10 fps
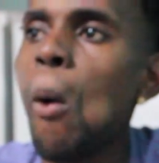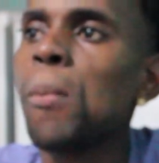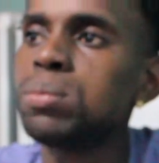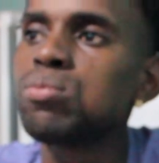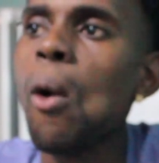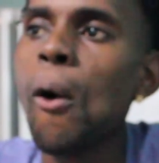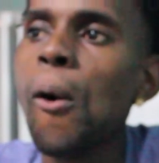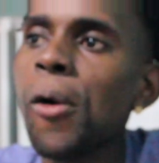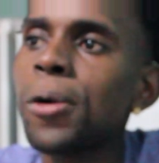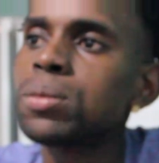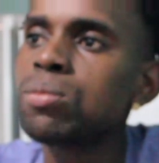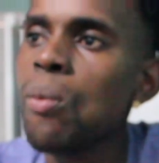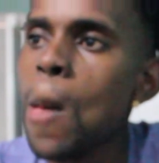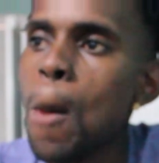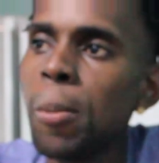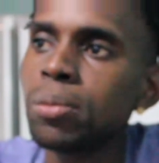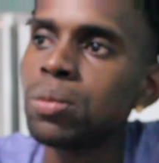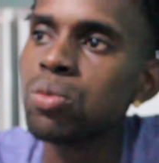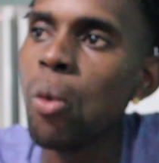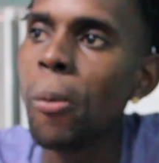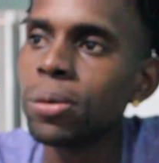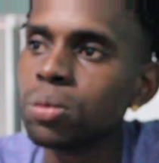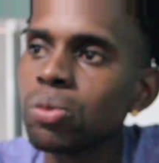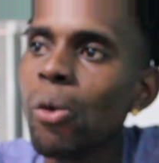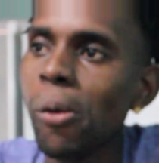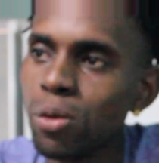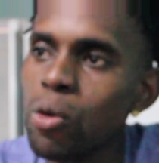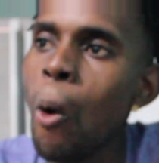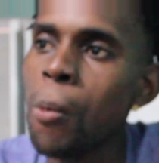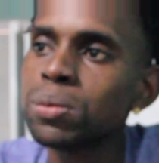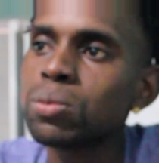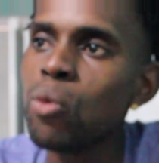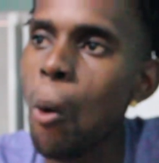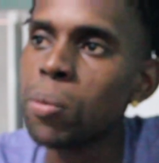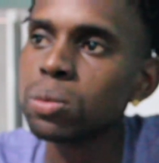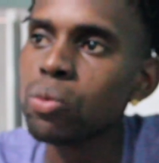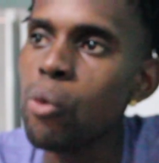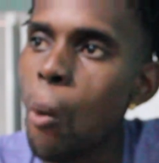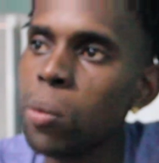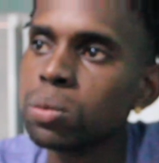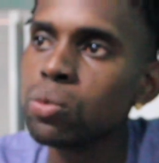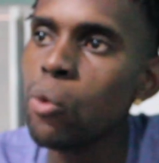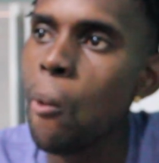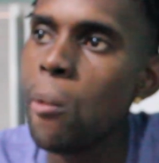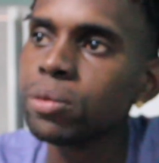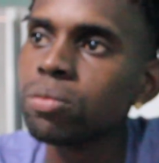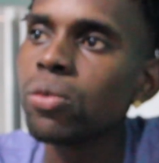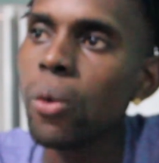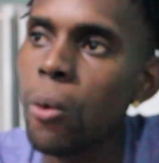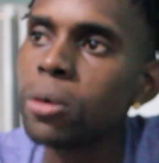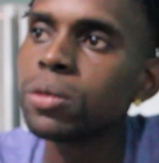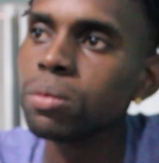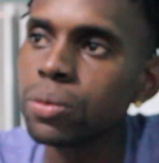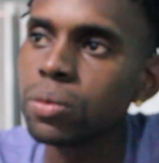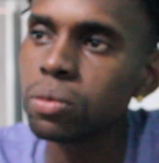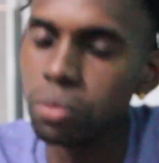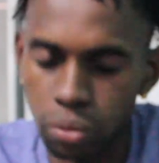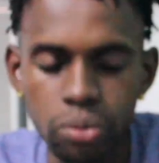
The Cambridge girl they can't wine. So whoever go wine it down go soon can wine, right?